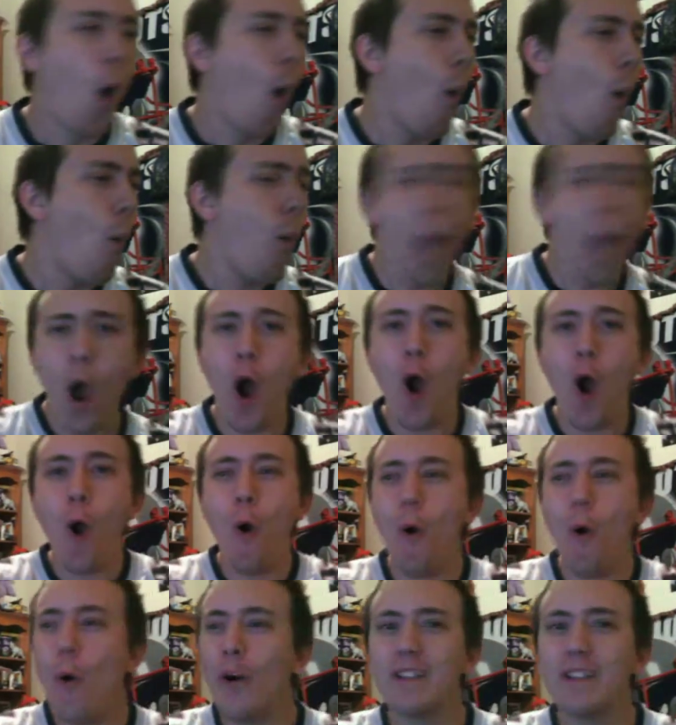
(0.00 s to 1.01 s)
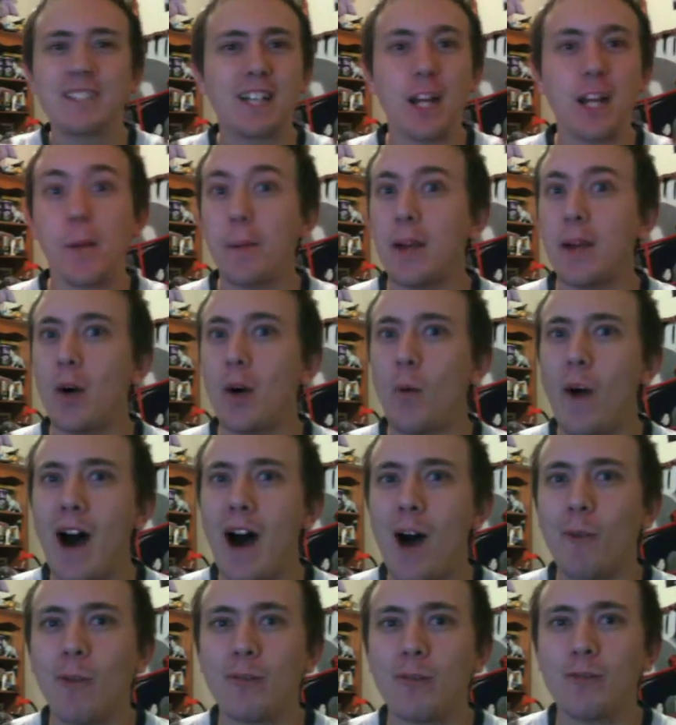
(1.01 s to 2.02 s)
Woo! It's going to be a
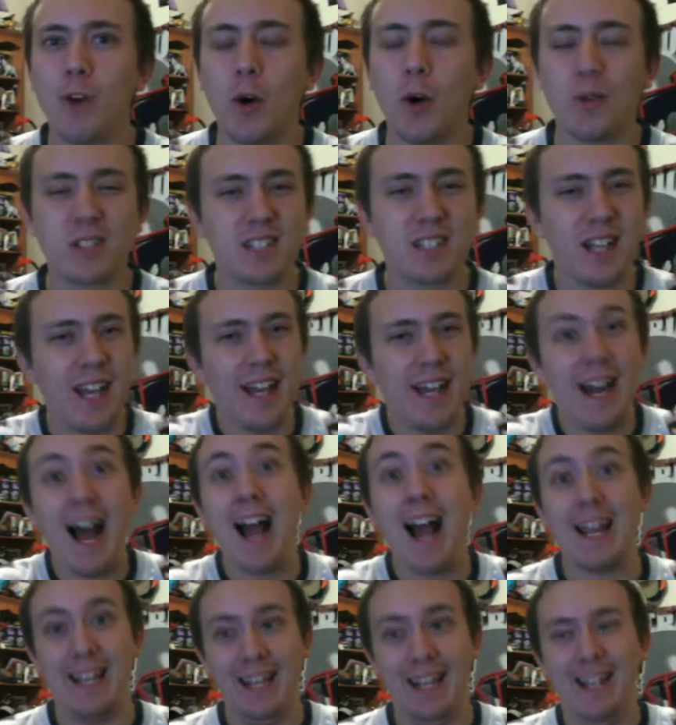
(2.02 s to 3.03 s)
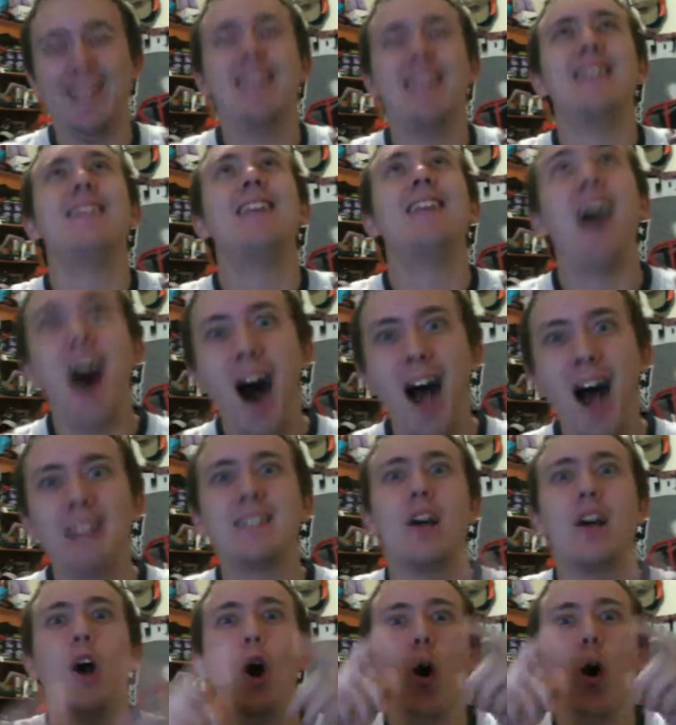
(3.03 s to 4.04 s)
wild one, folks, and I cannot
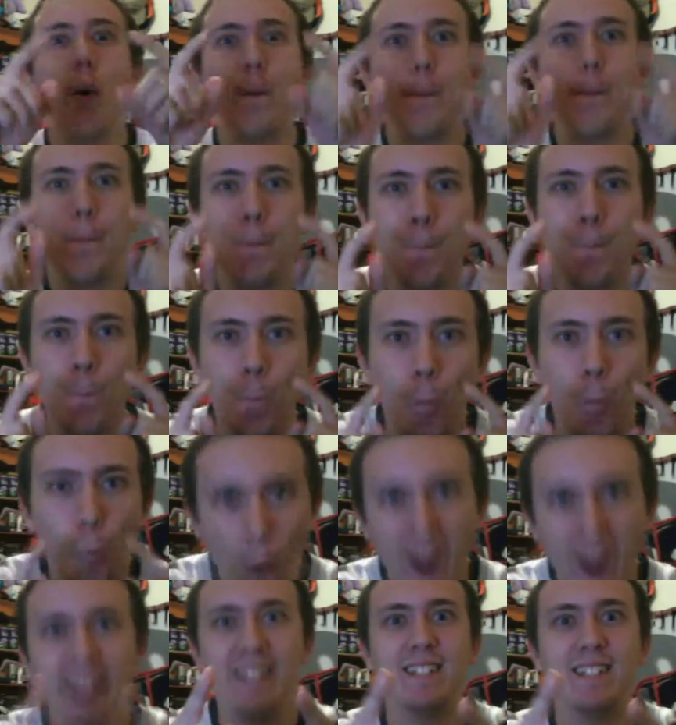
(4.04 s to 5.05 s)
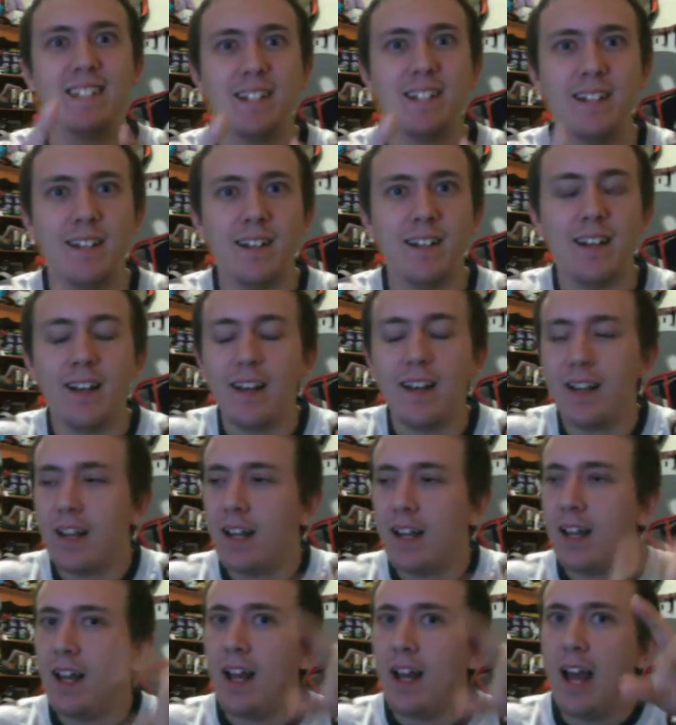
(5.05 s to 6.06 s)
wait.
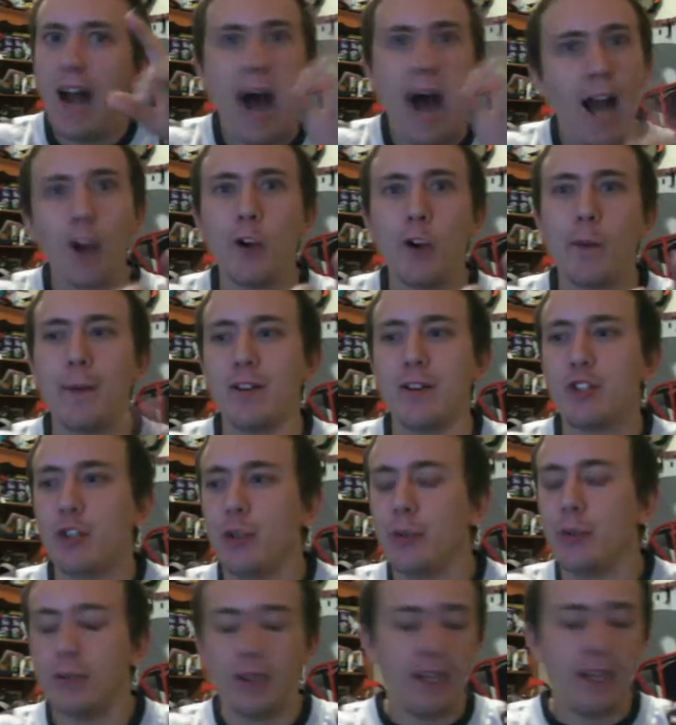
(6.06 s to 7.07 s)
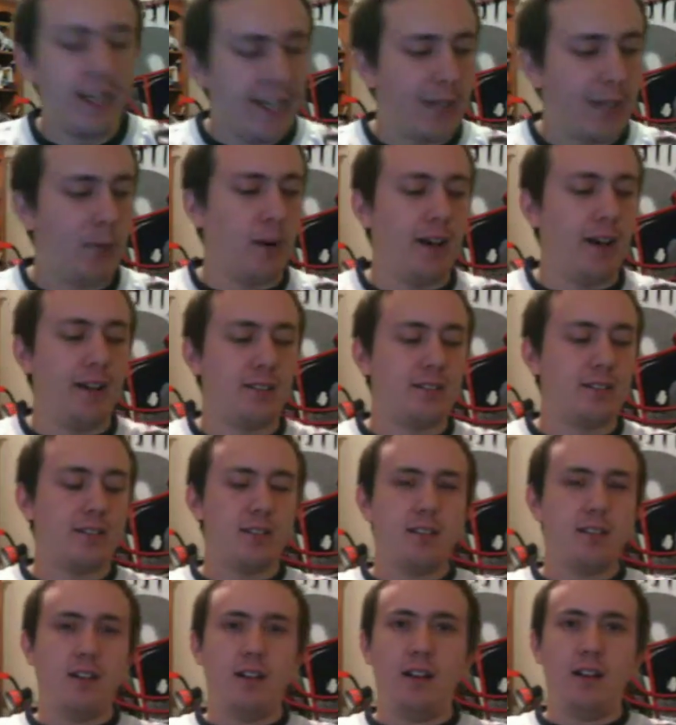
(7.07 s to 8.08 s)
I don't know about you. Anyways,
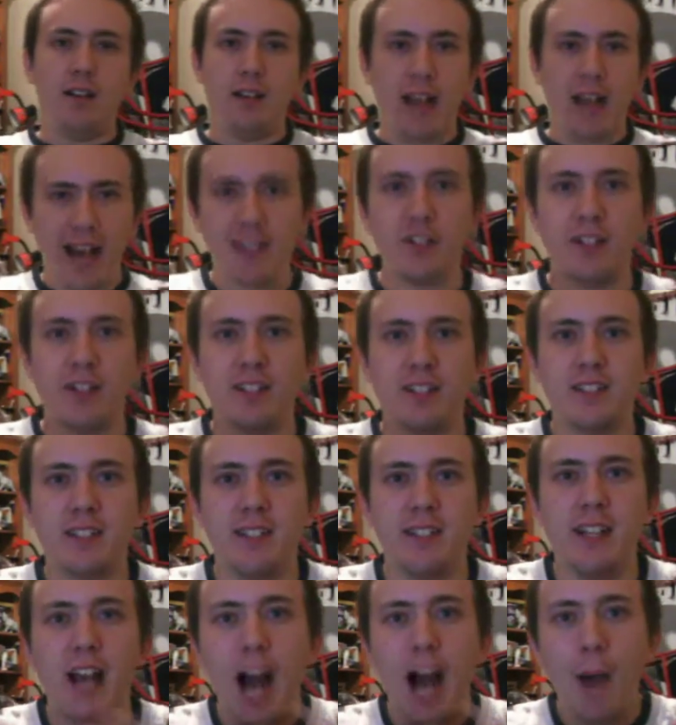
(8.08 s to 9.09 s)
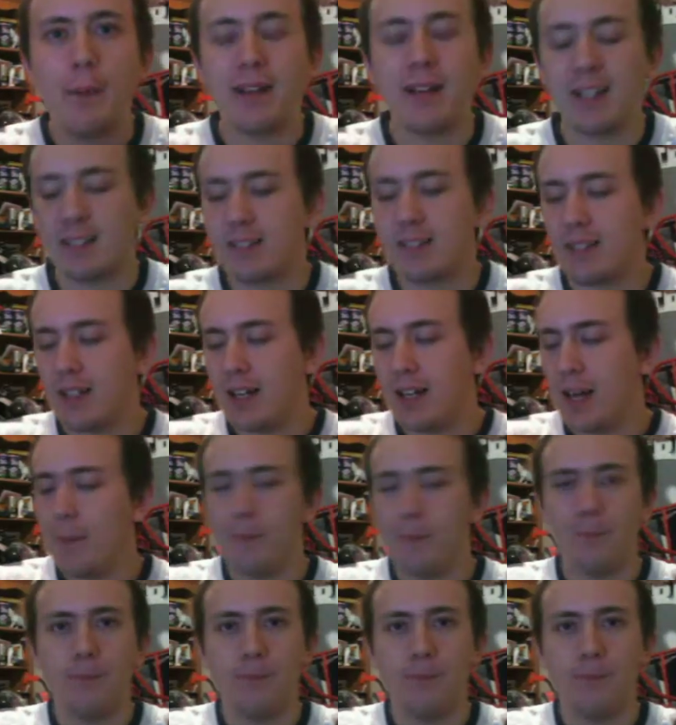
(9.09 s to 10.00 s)
as you can see, I'm